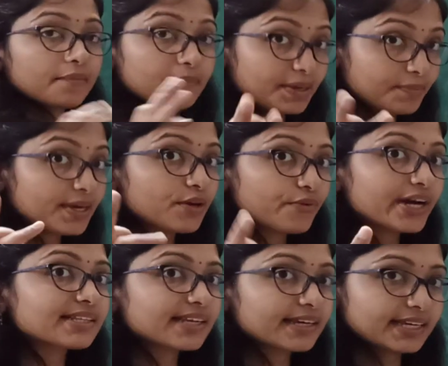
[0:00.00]
Maybe you
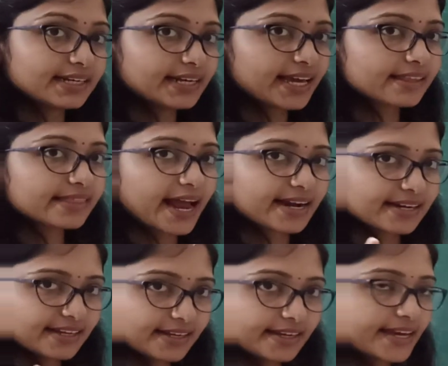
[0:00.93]
are thinking like that.
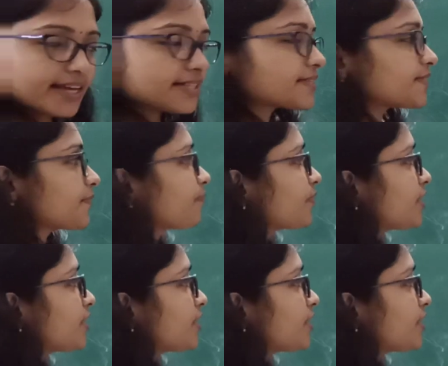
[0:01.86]
Yes.